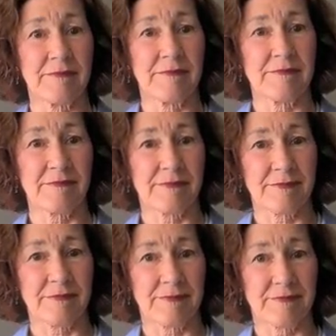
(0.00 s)

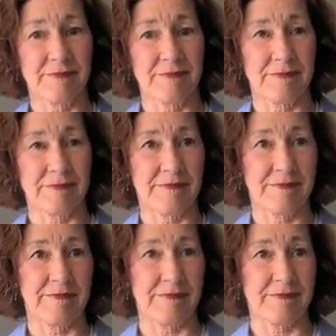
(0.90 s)

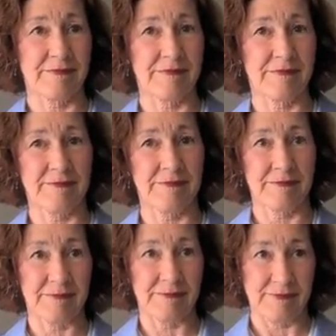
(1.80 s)

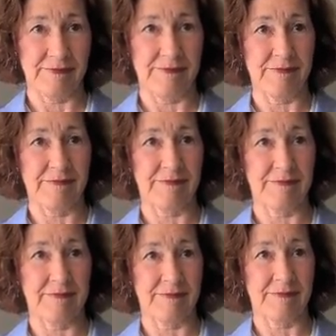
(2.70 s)

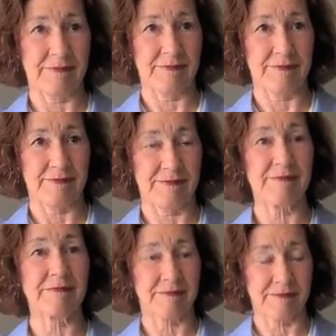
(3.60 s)

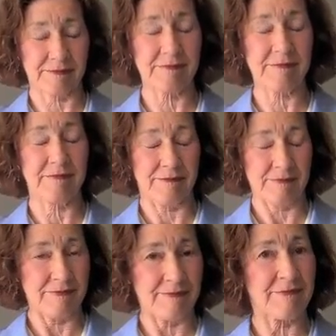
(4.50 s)

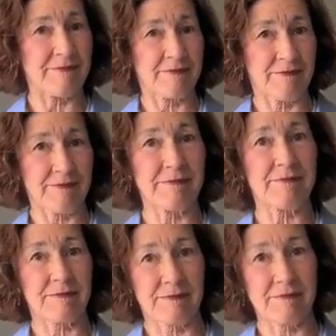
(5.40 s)

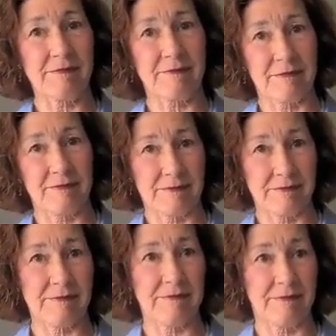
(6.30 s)

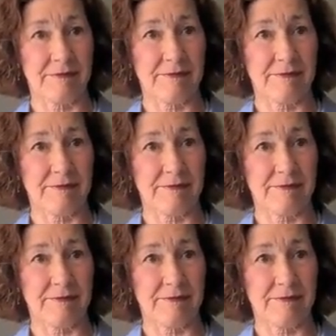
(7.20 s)
(not speaking)